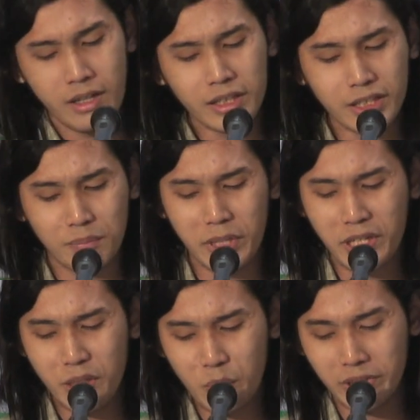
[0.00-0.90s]
Let us
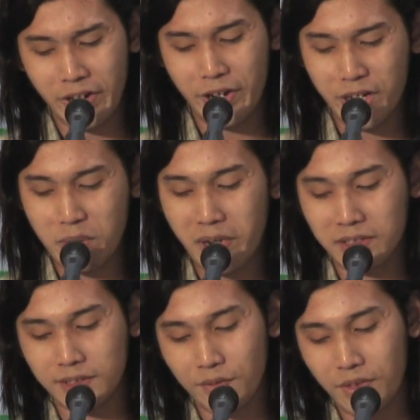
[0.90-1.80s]
begin with the early
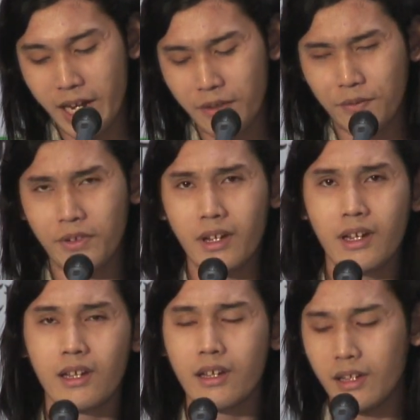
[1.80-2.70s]
months of life.
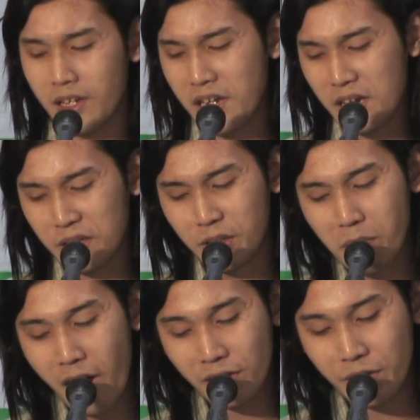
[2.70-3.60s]
The
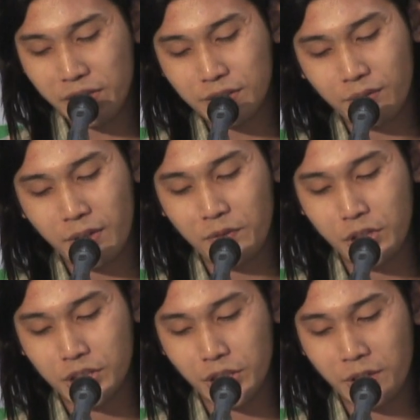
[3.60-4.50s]
mothers of the
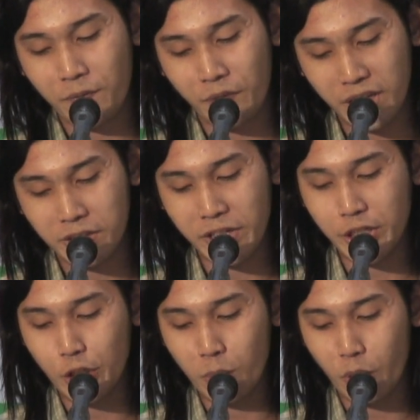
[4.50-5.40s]
future feed their
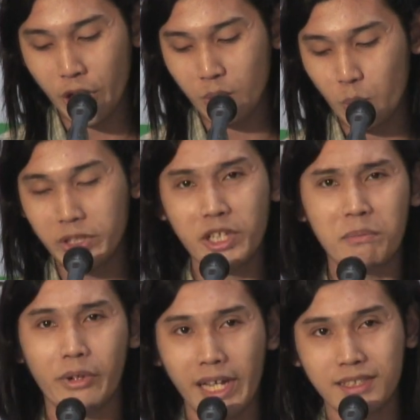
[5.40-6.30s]
newborn with their
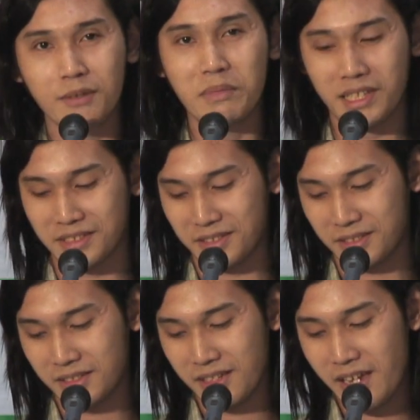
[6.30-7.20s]
breast milk,
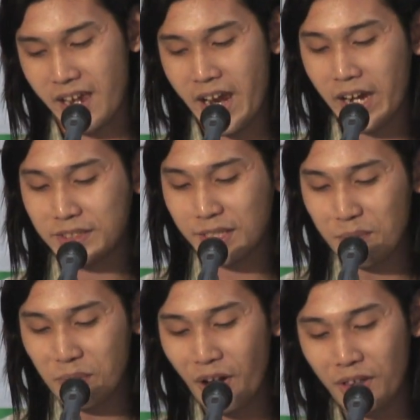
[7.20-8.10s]
a
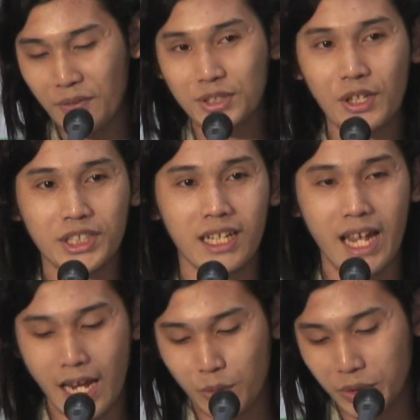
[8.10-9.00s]
symbol of social
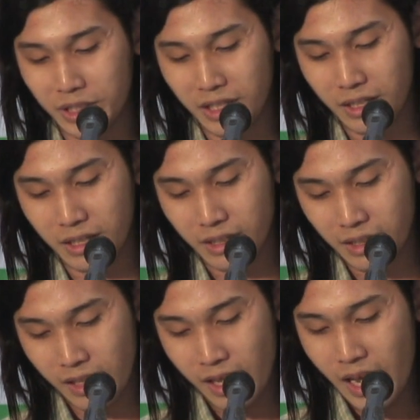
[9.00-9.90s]
equity
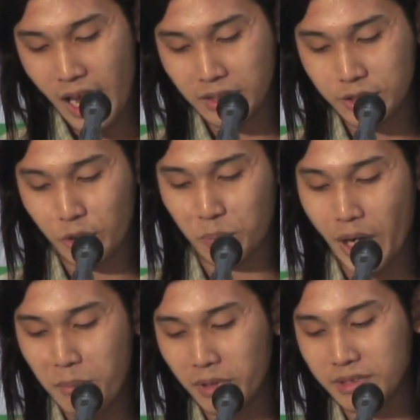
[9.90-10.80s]
and the
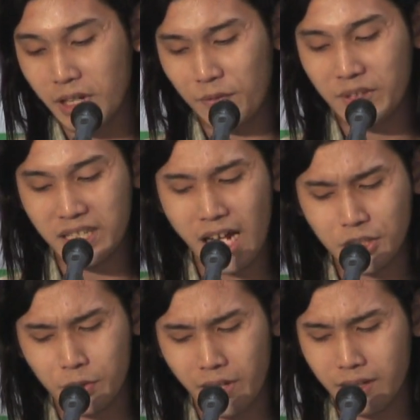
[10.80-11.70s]
supremacy of the
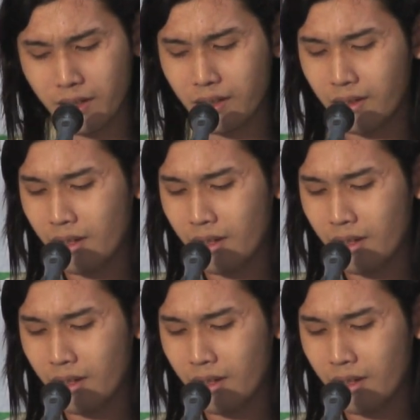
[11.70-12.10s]
natural,